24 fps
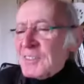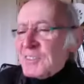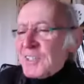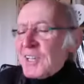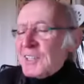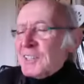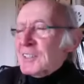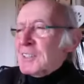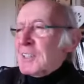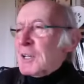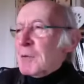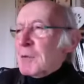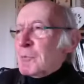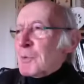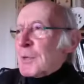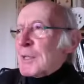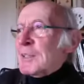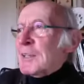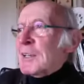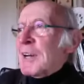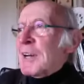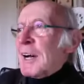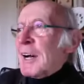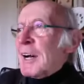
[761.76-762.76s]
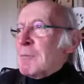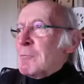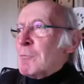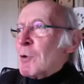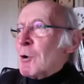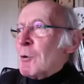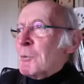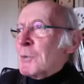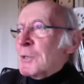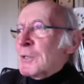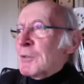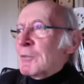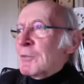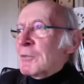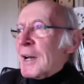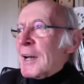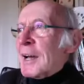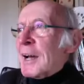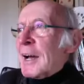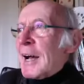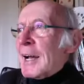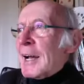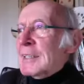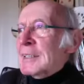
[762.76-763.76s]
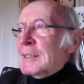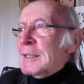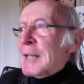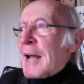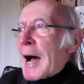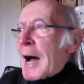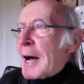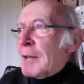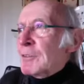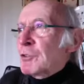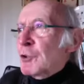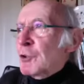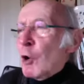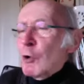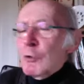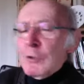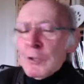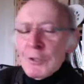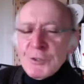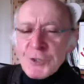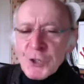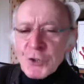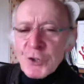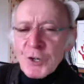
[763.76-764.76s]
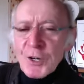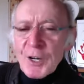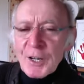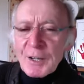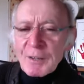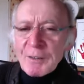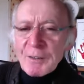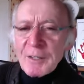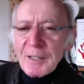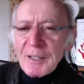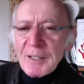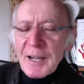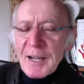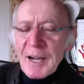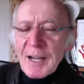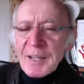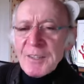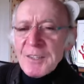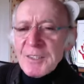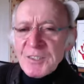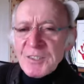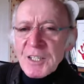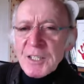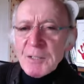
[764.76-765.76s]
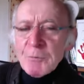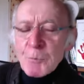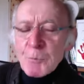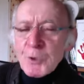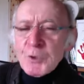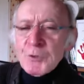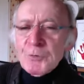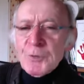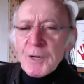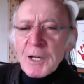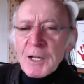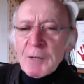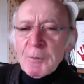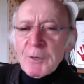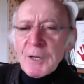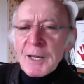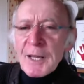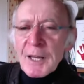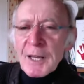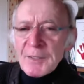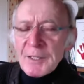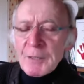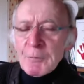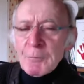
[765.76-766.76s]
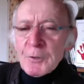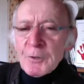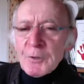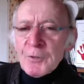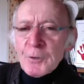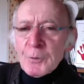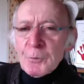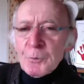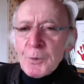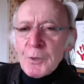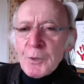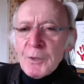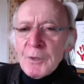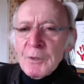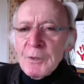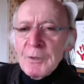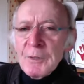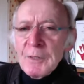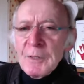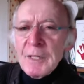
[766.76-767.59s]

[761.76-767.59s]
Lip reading: to beat a moment of total joy, and you see it most frequently, I think, with football.